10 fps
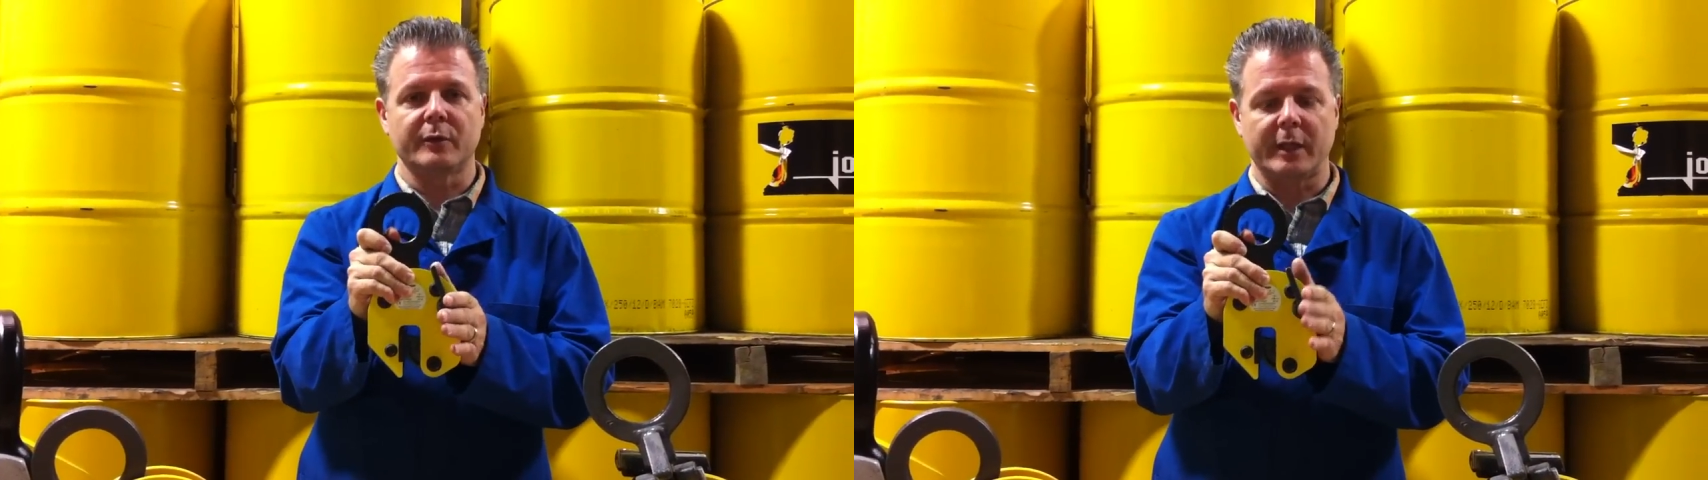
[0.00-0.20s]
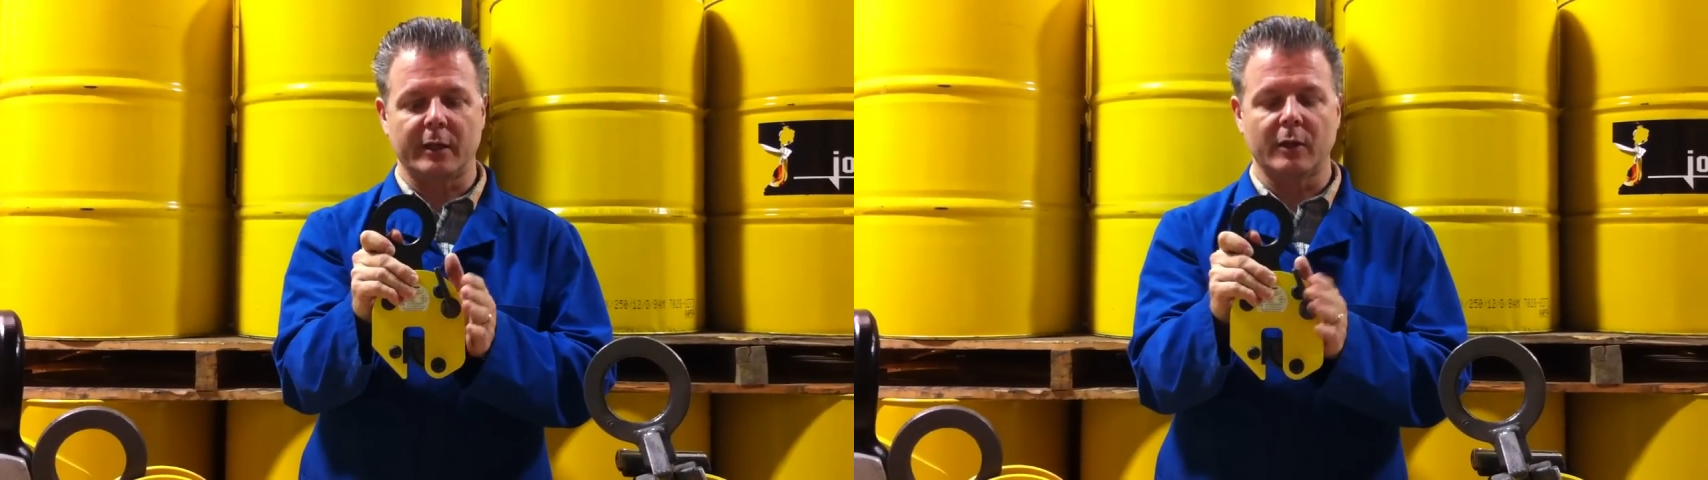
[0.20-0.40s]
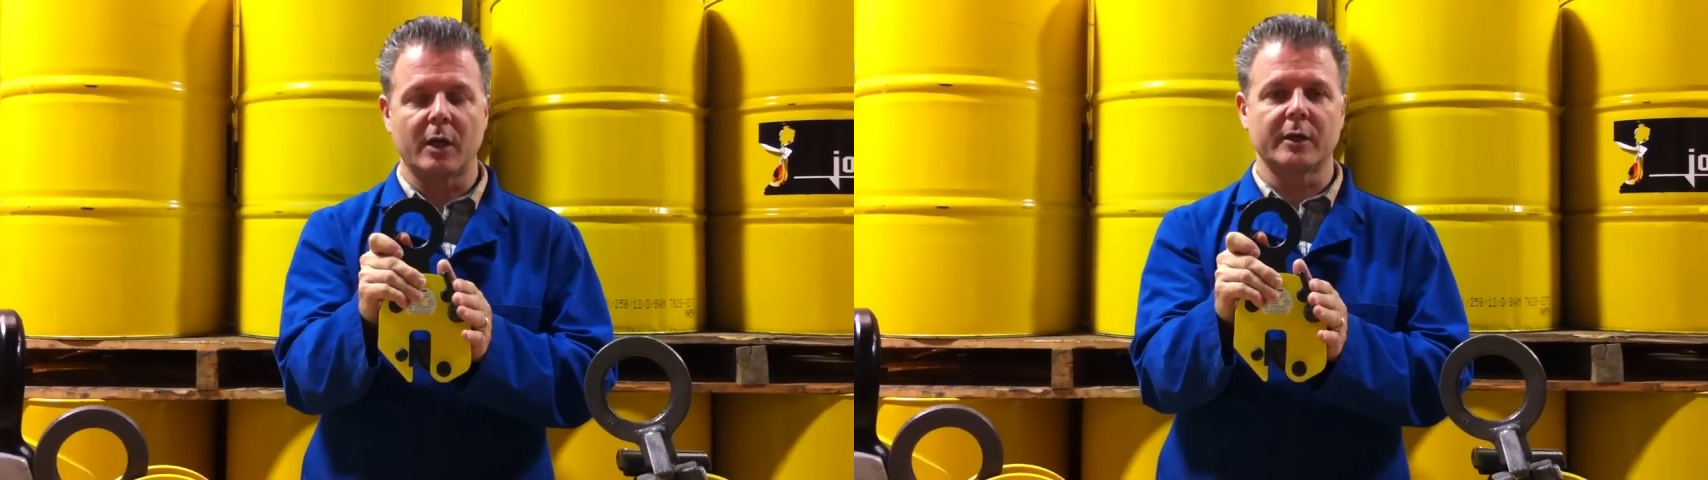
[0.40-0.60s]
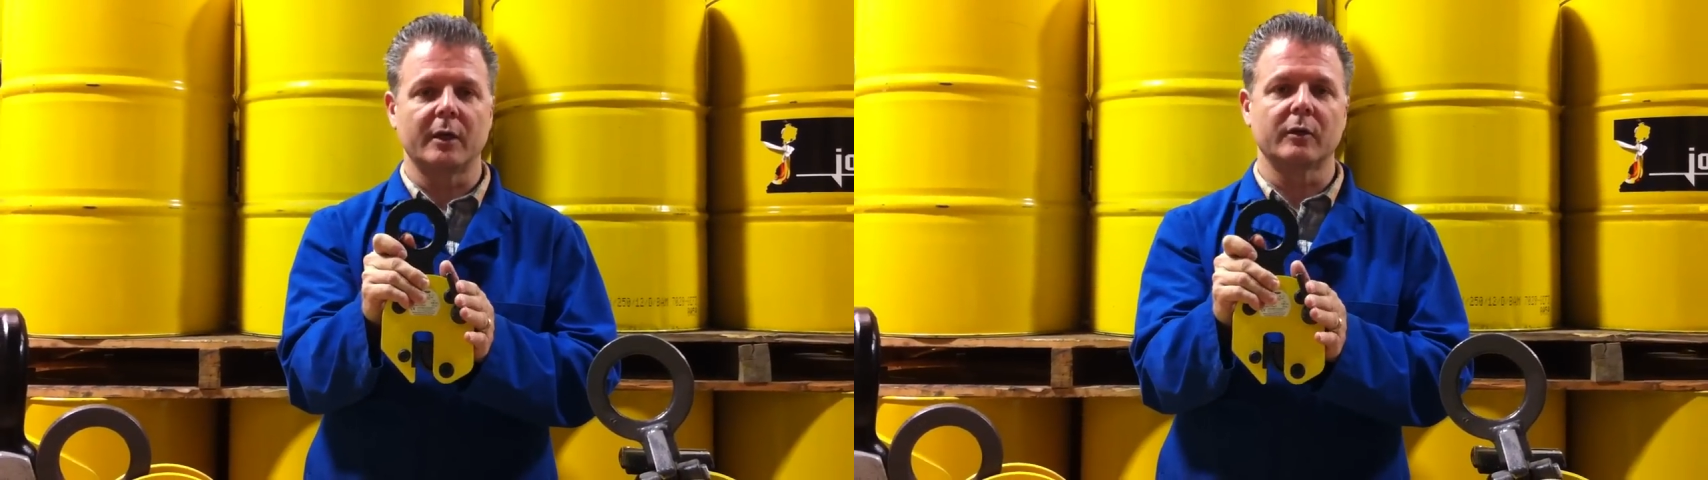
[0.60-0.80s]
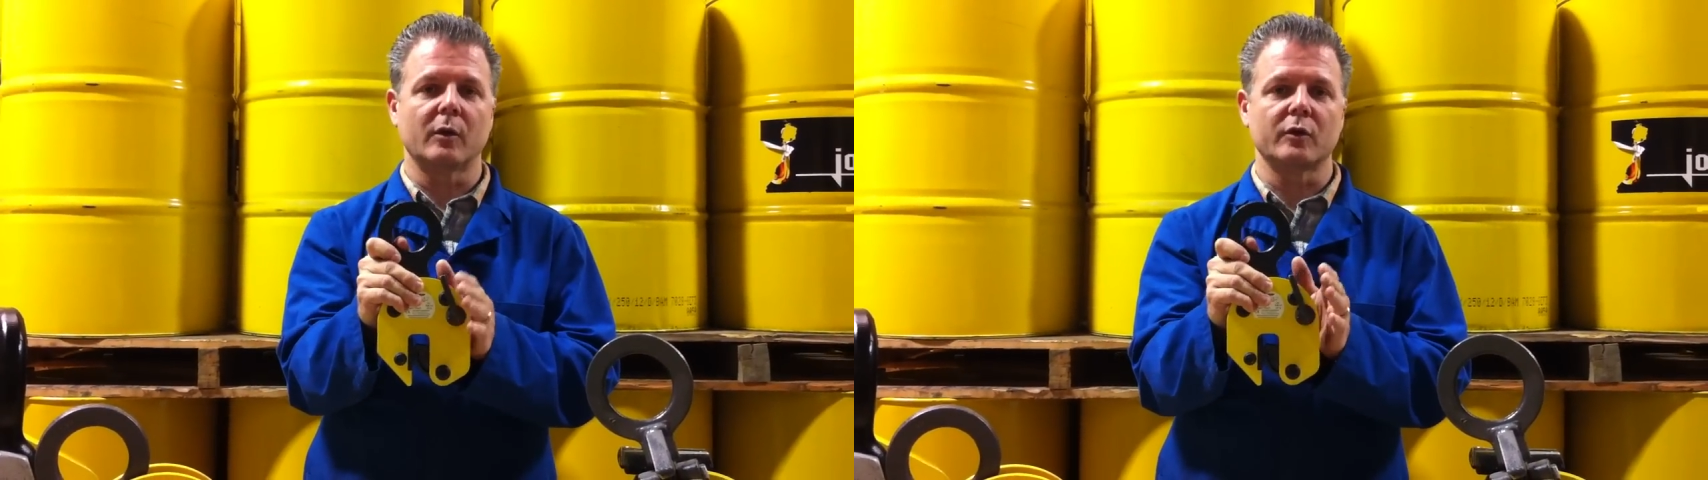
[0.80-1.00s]
in that
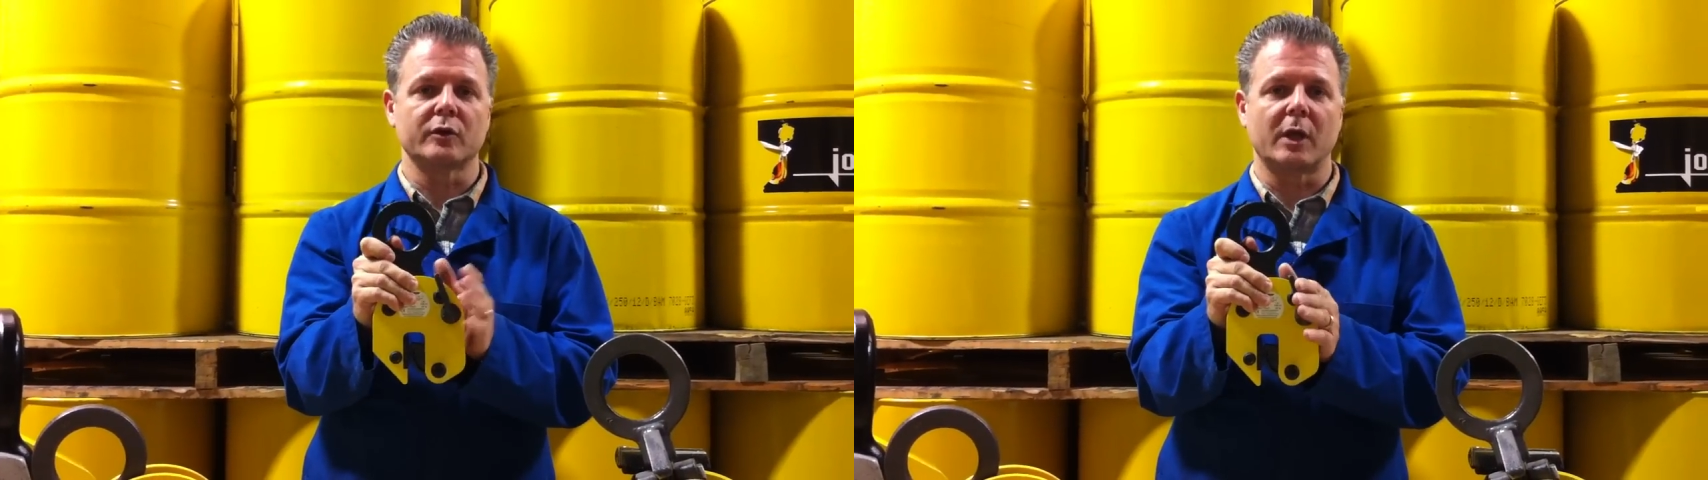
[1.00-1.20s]
locking close,